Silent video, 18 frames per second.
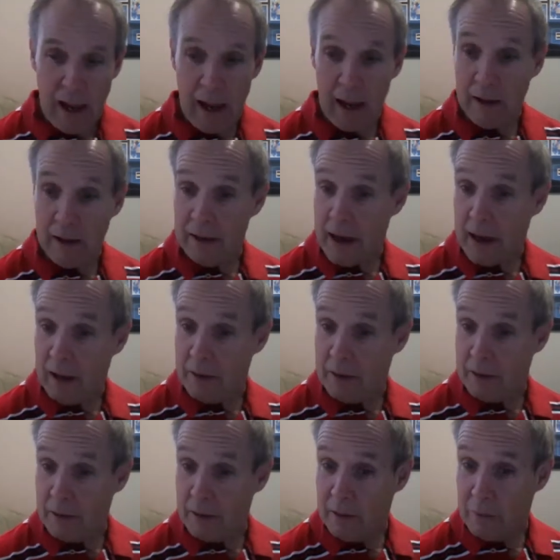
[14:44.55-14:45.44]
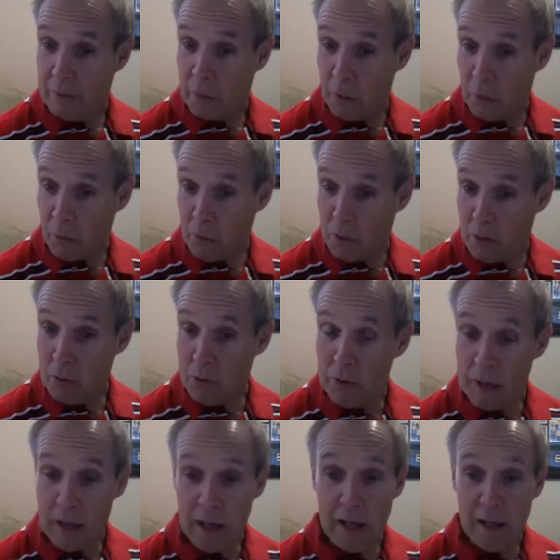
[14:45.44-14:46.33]
And down in
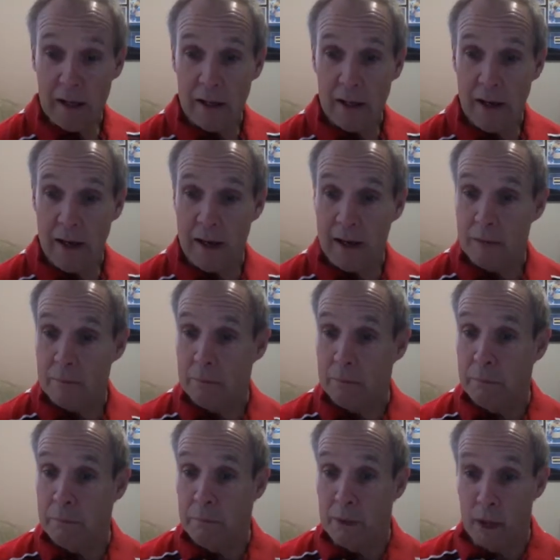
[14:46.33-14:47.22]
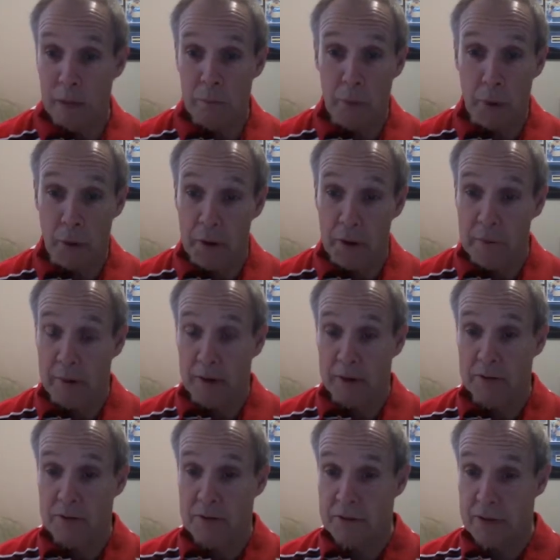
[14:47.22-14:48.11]
Peru, the Inca had done pretty
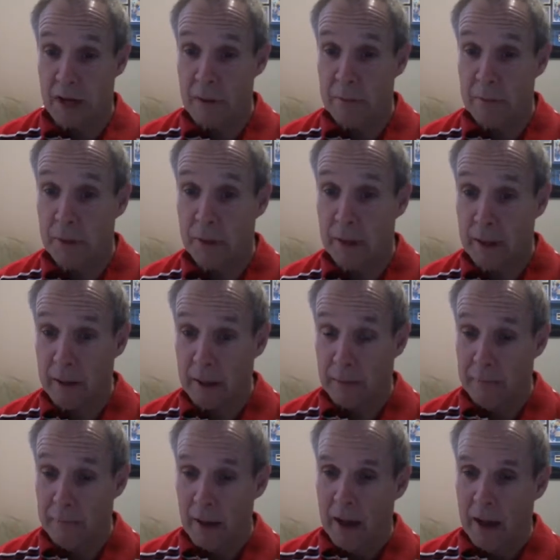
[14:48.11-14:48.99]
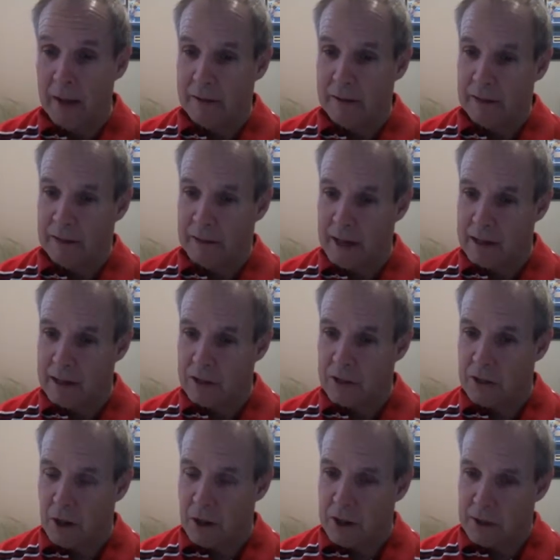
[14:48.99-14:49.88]
much the same thing, that they
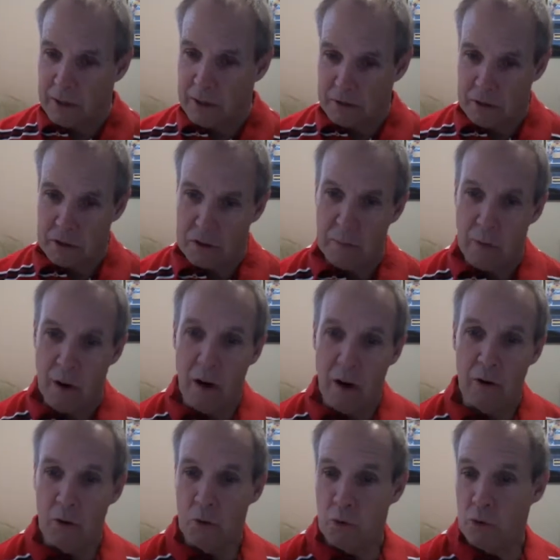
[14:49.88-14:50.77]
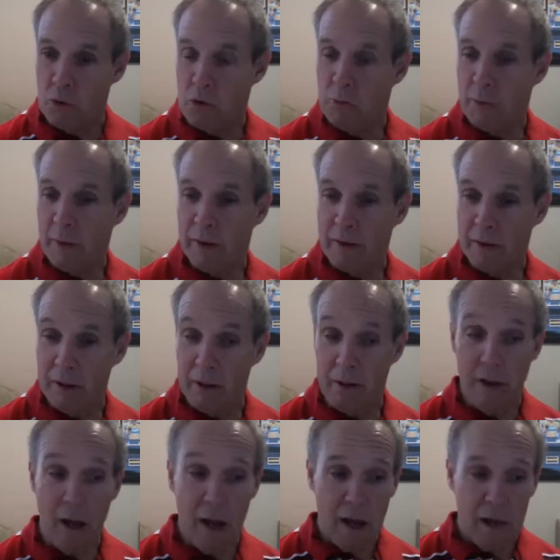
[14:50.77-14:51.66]
had started as a small group and
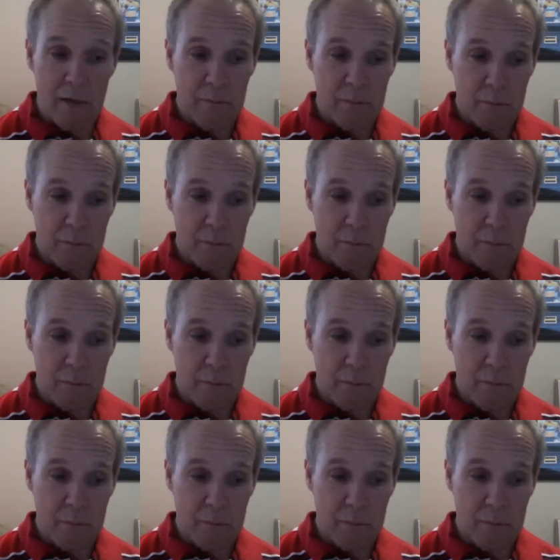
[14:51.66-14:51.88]
then